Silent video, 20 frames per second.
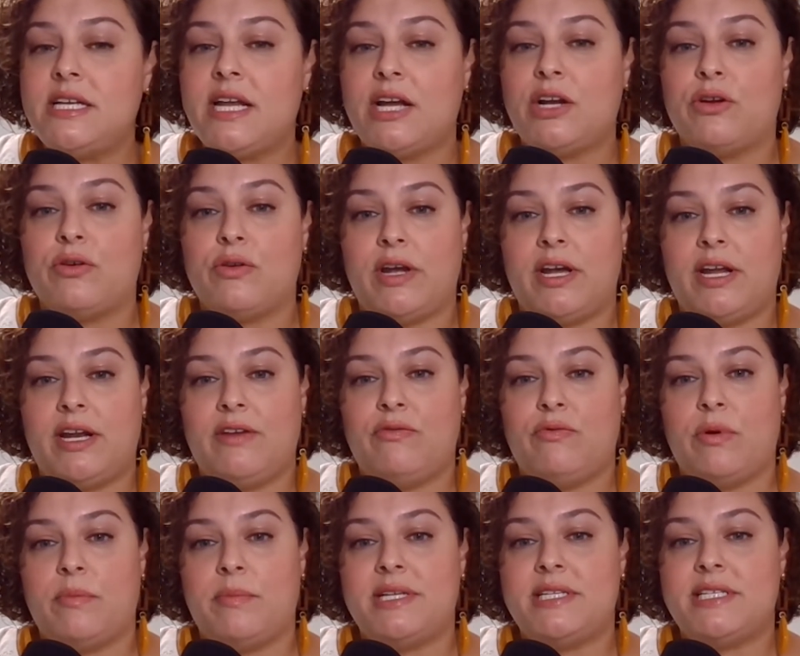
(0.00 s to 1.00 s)
and creative
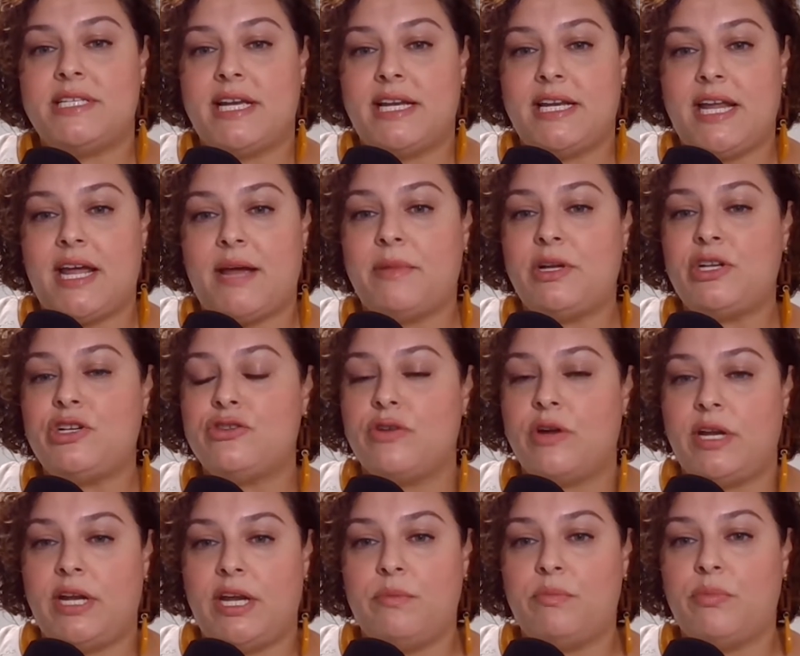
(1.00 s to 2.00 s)
women dynamic
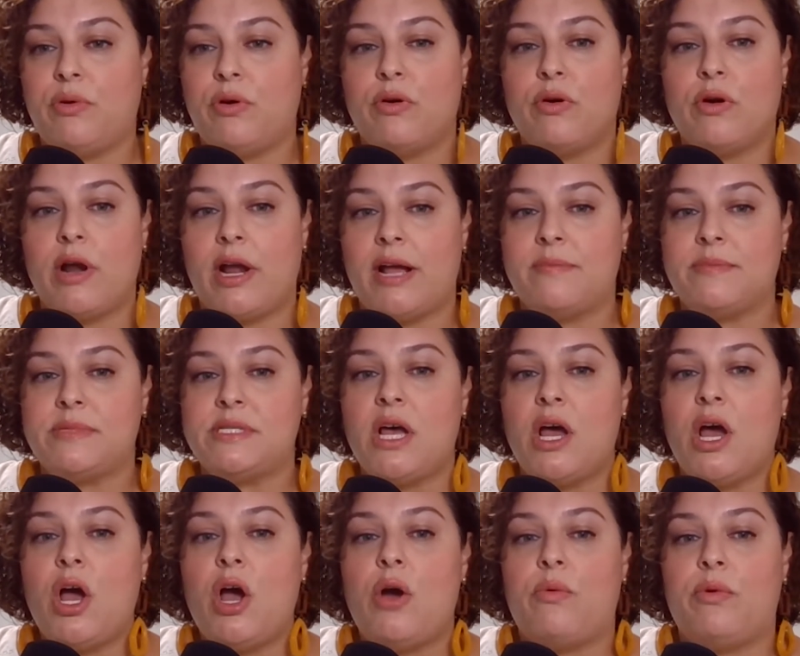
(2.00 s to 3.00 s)
training programs
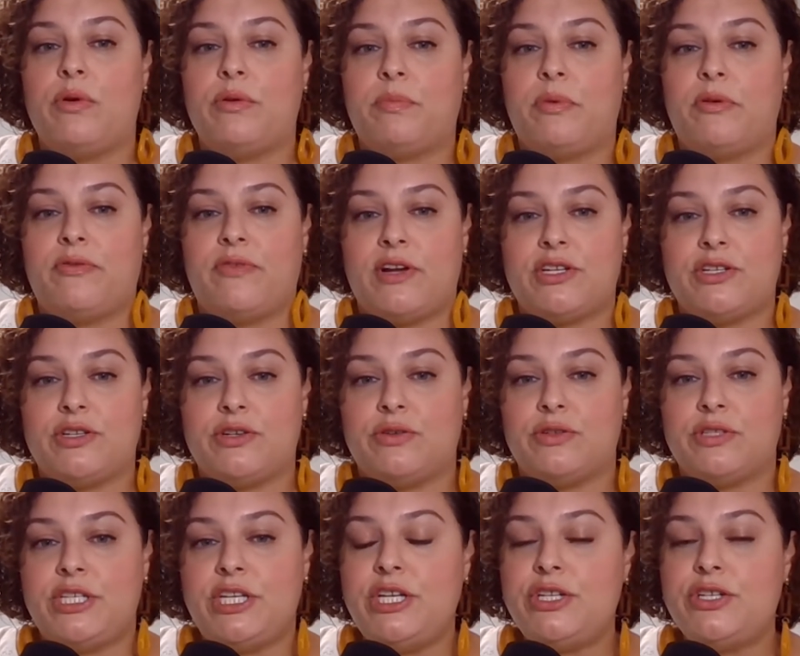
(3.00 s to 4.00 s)
with professional
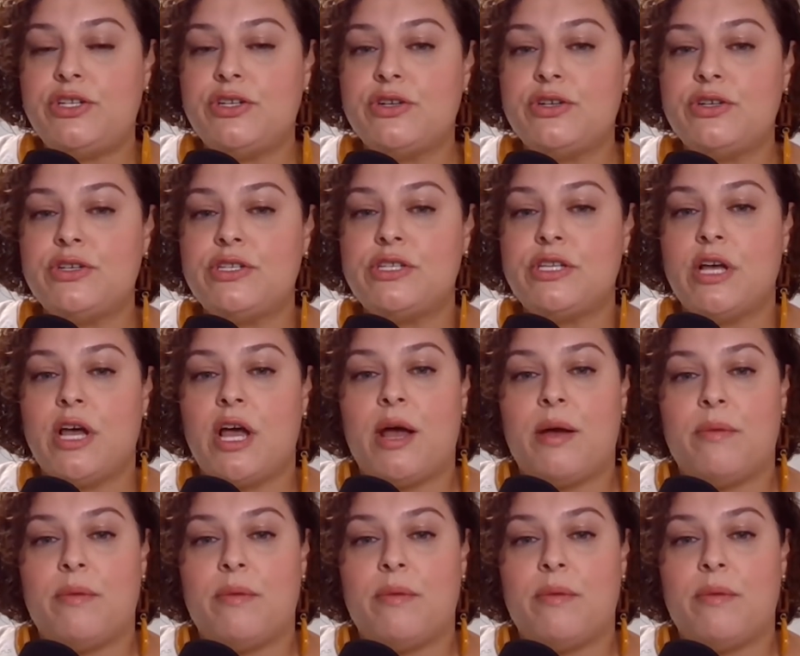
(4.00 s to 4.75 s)
teachers,